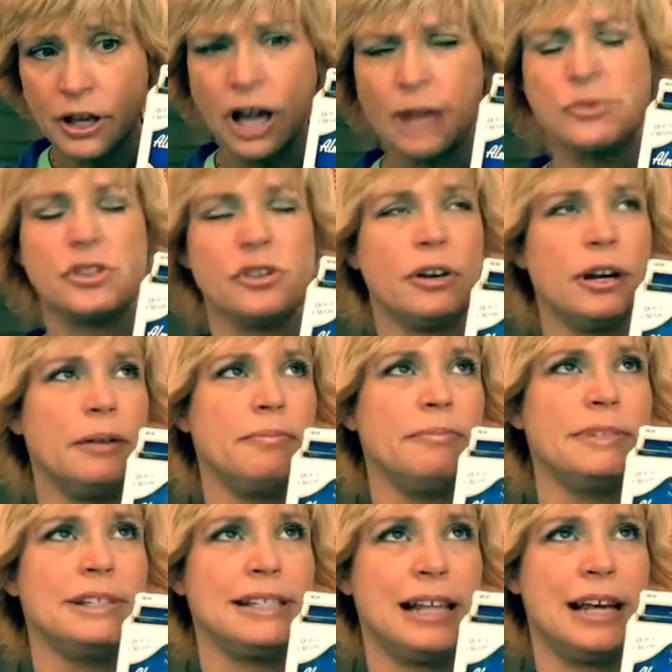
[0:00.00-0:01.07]
I'm sorry,
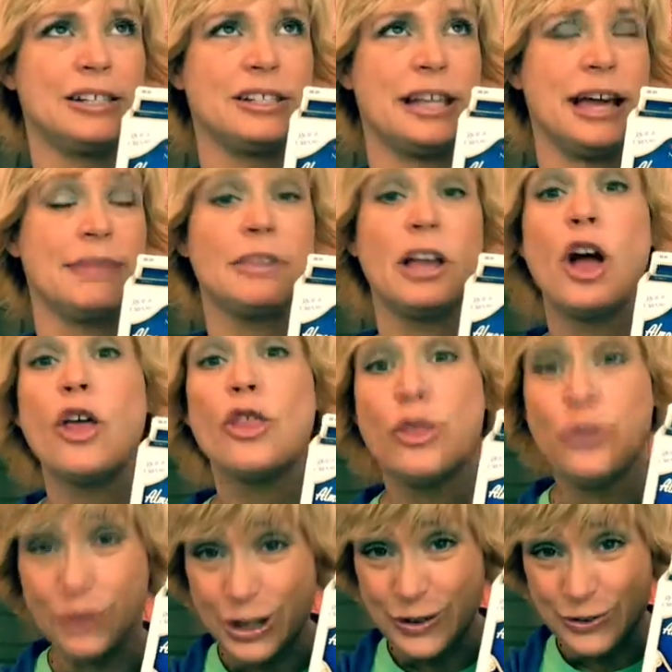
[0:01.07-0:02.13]
slash that.
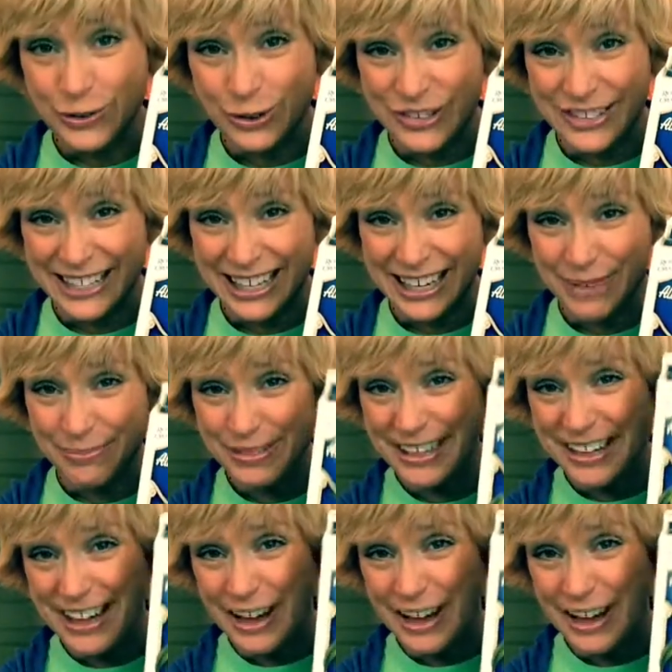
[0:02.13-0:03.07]
3/4 cup